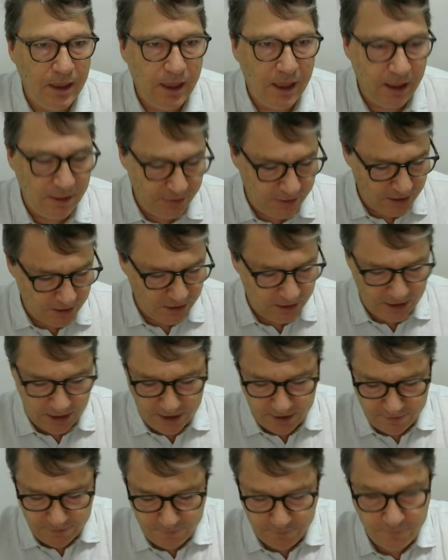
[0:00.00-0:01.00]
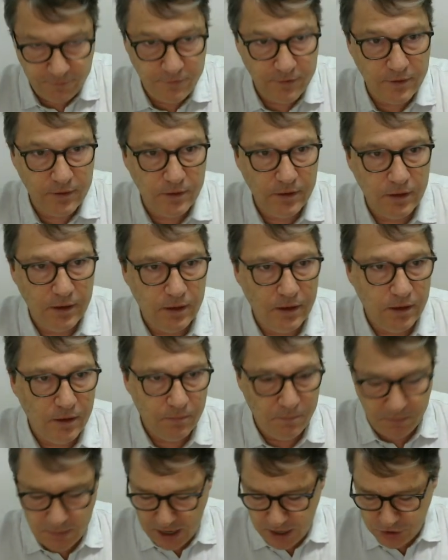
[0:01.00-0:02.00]
and then I have
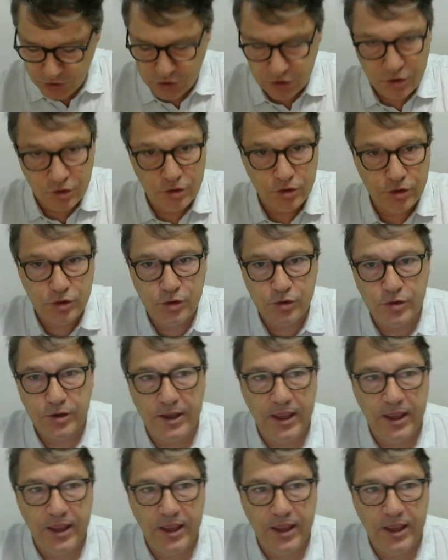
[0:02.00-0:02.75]
major contour